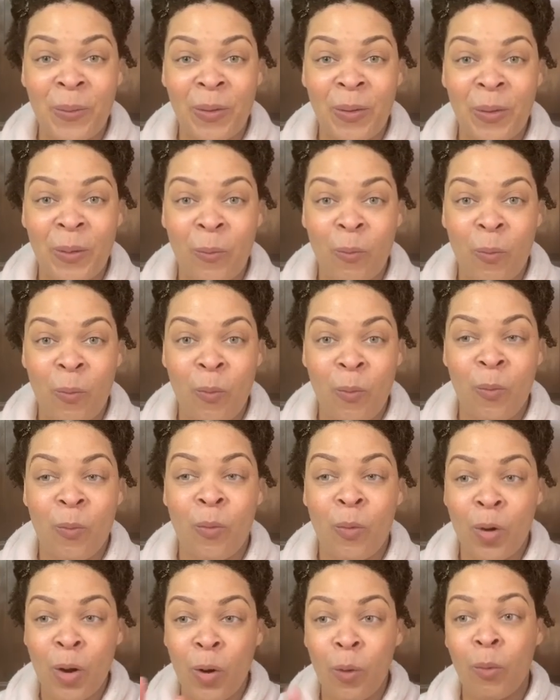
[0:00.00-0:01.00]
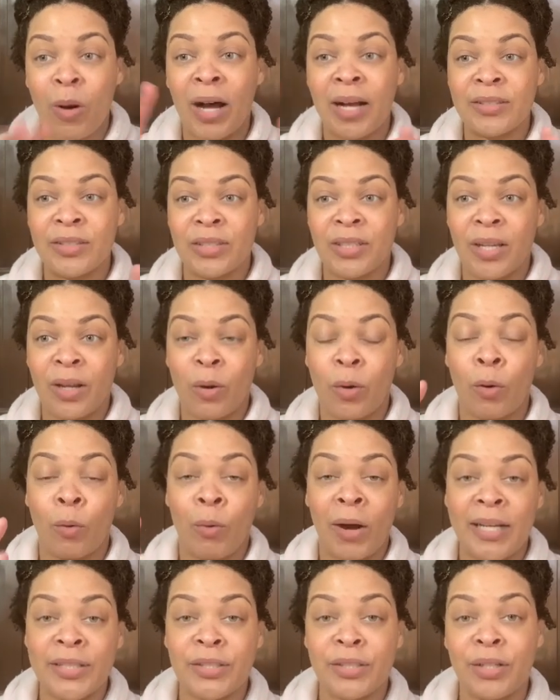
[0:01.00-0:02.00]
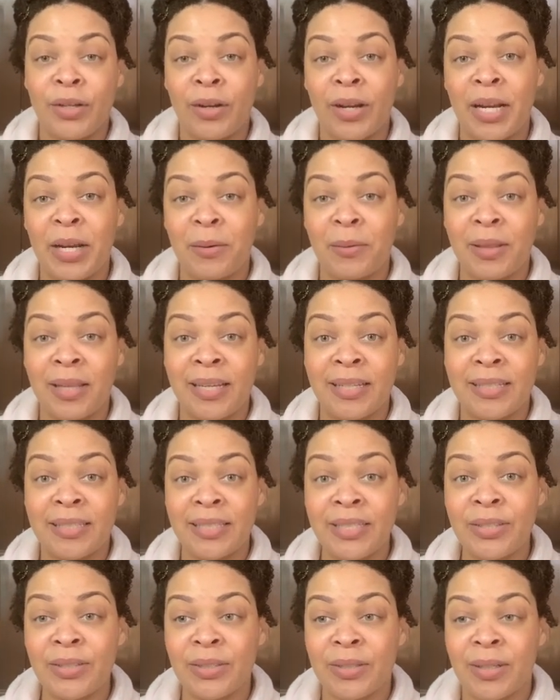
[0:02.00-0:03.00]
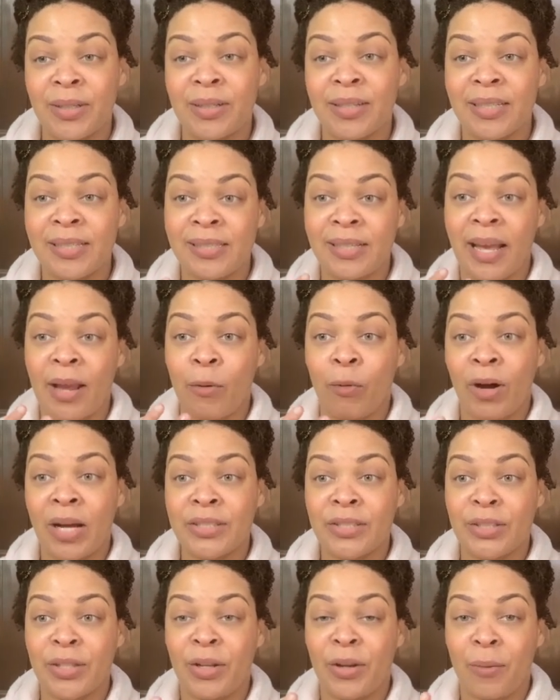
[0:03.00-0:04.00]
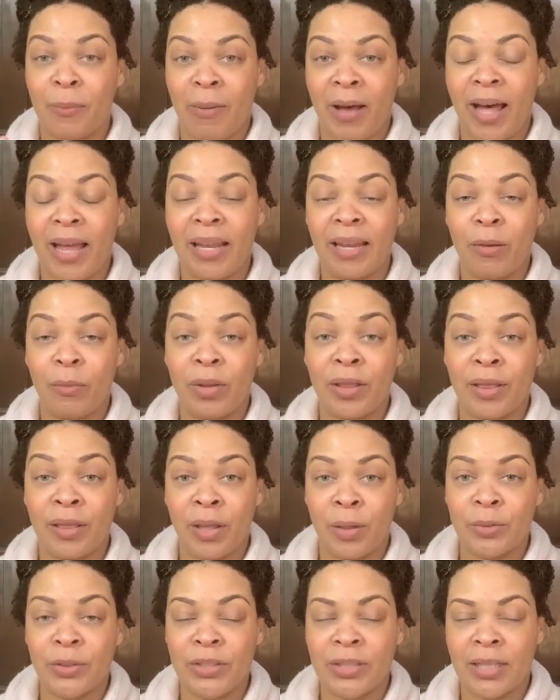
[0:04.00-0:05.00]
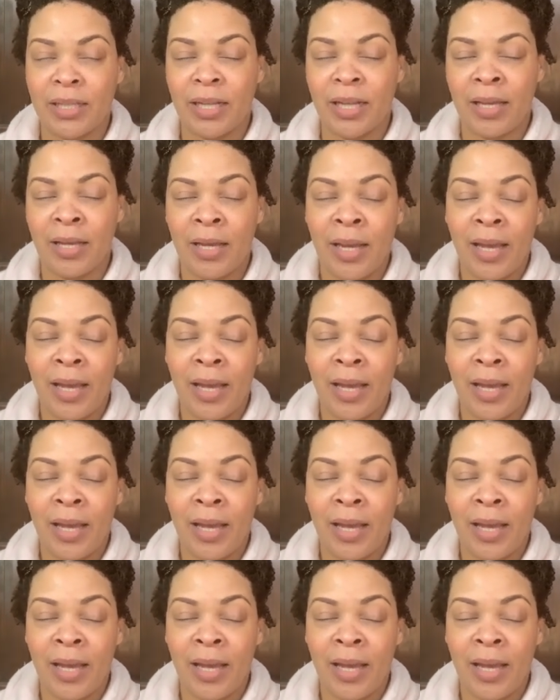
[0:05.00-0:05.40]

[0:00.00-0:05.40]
oh, co-washing or washing your hair with conditioner is like washing your body with lotion.